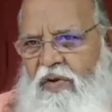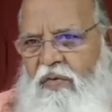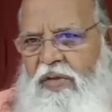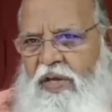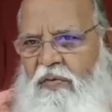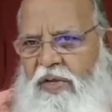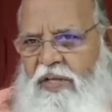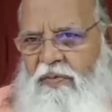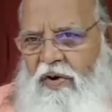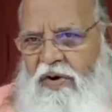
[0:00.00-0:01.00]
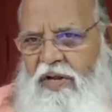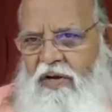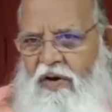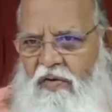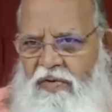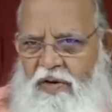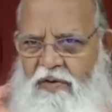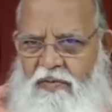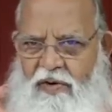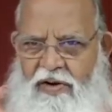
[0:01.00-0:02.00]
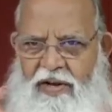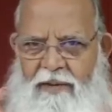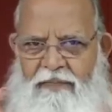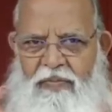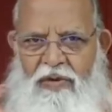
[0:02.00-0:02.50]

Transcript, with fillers: whether with body or without body,